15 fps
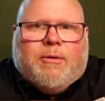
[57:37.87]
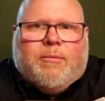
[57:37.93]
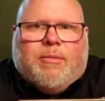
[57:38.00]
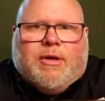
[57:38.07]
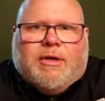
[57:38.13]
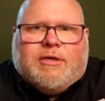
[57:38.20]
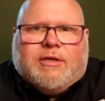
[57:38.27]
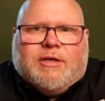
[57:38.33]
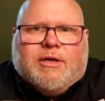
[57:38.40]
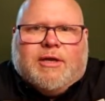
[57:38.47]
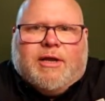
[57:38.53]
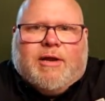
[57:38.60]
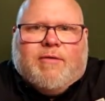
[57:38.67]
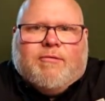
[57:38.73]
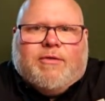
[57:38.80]
But
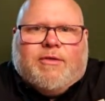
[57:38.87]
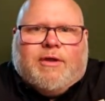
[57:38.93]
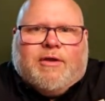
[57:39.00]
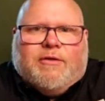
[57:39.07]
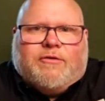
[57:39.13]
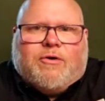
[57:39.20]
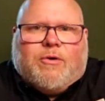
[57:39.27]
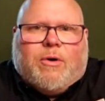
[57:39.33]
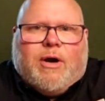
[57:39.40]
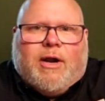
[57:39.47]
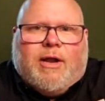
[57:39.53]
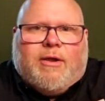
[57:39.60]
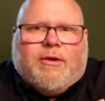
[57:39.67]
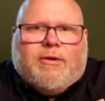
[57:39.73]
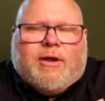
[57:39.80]
everything is
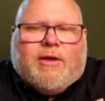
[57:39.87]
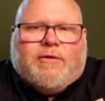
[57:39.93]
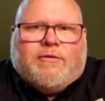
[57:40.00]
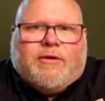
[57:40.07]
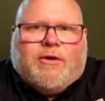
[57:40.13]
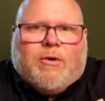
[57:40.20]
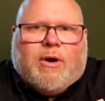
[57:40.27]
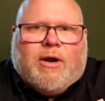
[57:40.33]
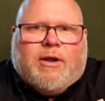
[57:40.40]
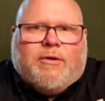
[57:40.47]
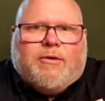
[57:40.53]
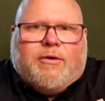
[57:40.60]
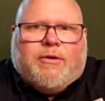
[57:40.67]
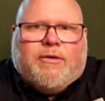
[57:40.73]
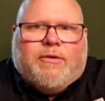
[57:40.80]
crowned, nice and
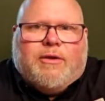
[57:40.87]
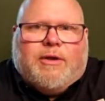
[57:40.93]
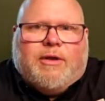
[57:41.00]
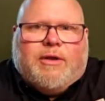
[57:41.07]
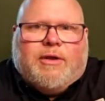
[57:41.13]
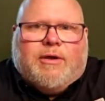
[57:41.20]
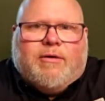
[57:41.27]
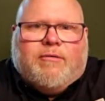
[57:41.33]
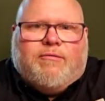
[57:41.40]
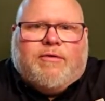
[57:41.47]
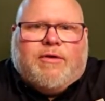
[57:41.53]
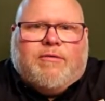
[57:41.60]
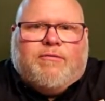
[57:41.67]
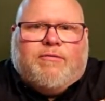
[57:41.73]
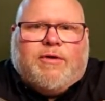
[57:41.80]
crowned on the
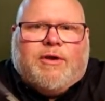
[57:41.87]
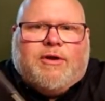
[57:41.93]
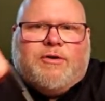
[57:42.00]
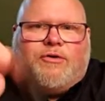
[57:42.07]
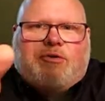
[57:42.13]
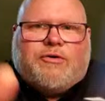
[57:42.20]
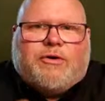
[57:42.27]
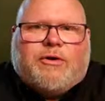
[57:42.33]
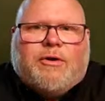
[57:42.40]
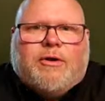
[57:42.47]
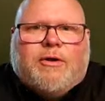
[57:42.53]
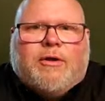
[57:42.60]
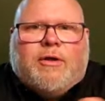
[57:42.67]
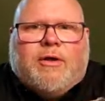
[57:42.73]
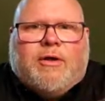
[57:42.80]
fit and finish.
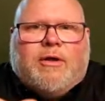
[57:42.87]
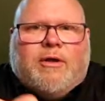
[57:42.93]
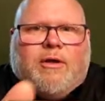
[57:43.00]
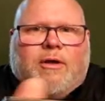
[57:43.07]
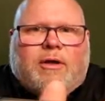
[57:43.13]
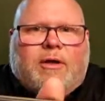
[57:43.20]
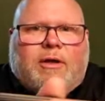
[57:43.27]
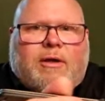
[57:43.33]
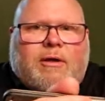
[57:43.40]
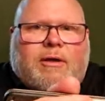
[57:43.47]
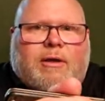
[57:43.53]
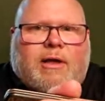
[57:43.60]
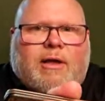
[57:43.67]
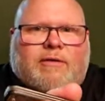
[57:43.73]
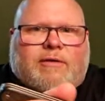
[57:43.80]

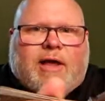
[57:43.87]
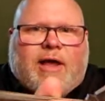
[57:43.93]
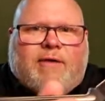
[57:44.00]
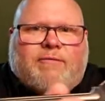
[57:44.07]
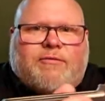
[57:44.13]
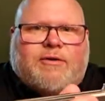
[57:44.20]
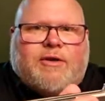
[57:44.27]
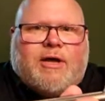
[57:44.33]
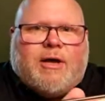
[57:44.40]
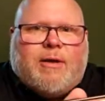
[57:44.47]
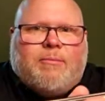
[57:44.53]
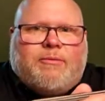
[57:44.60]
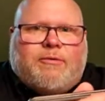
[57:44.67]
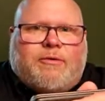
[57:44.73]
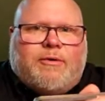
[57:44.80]
Has half
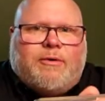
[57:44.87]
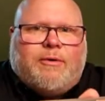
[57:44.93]
stops,